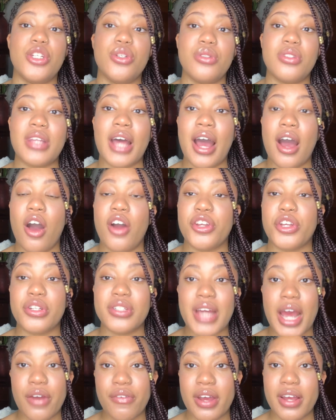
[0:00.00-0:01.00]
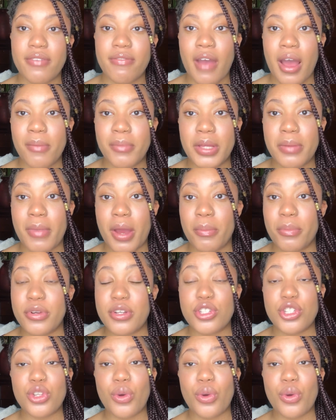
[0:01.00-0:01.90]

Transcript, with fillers: use that on your direct family members.